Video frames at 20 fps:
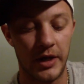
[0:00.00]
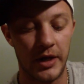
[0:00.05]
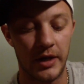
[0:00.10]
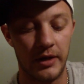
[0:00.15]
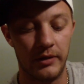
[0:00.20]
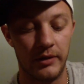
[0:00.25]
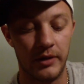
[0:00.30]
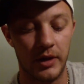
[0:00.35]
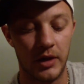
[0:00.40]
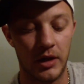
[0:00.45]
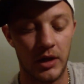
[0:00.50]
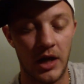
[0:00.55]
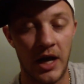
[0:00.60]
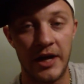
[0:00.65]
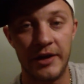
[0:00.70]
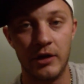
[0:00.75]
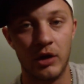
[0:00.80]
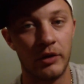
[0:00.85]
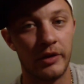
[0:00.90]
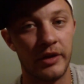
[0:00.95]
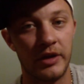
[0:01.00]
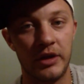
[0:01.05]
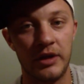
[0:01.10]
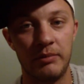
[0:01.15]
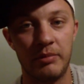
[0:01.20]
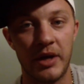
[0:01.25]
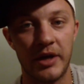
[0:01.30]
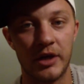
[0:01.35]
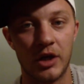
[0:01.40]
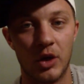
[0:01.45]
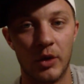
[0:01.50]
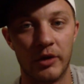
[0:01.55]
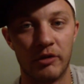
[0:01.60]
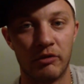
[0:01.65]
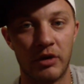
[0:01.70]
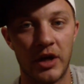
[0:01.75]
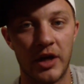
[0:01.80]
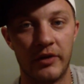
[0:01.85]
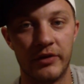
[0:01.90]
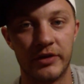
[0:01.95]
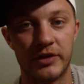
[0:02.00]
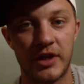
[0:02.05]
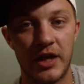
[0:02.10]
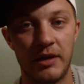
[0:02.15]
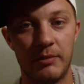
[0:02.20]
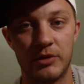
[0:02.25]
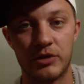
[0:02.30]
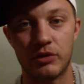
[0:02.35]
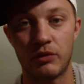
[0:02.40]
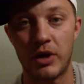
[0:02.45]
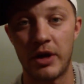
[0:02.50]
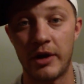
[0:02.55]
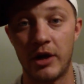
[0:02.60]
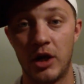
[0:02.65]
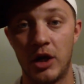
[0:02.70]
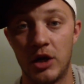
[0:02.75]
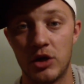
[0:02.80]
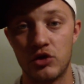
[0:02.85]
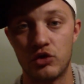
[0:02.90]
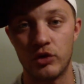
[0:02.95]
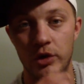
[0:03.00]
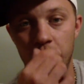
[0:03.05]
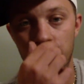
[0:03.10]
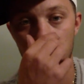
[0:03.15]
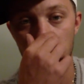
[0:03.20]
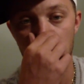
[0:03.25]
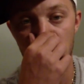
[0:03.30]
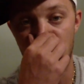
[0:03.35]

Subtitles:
and I know the eBay going rate on this game is around 100.